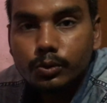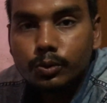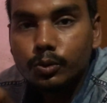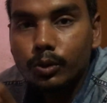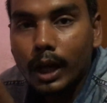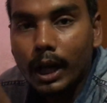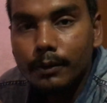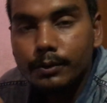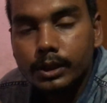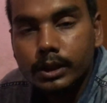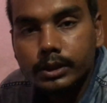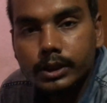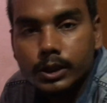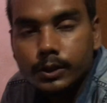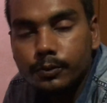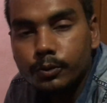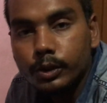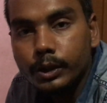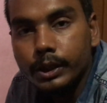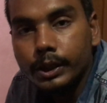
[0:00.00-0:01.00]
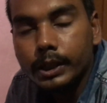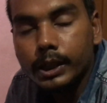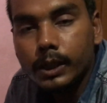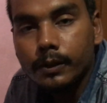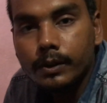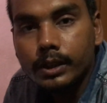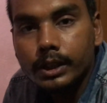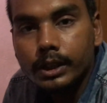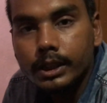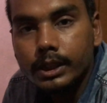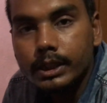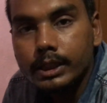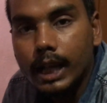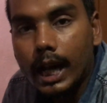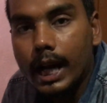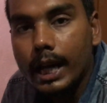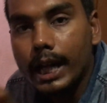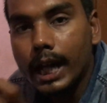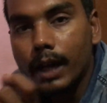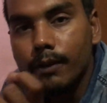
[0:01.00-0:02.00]
who have successfully recovered these
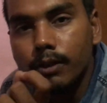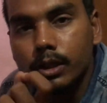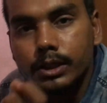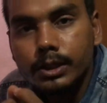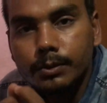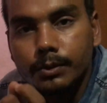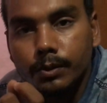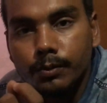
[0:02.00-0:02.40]
I have a